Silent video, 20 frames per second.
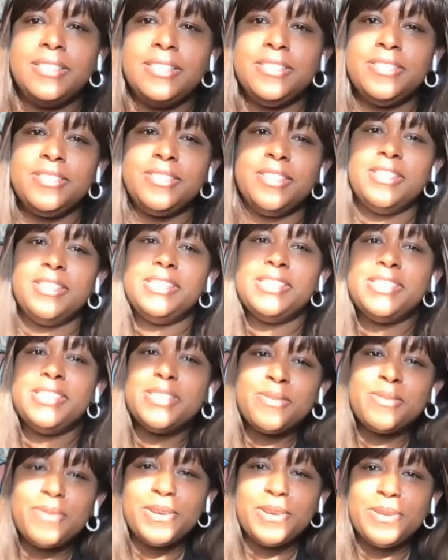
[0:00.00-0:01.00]
Yeah. So this is
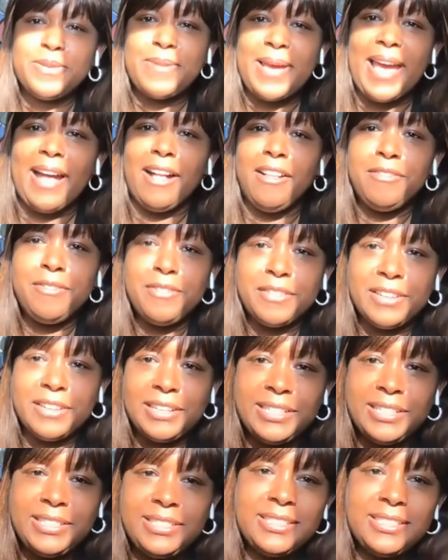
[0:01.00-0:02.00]
from
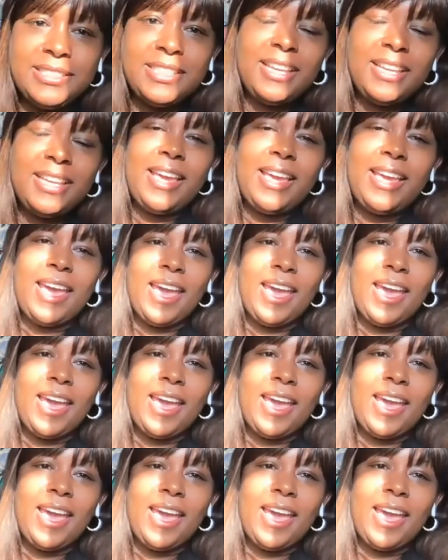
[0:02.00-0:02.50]
Alfred. Yes.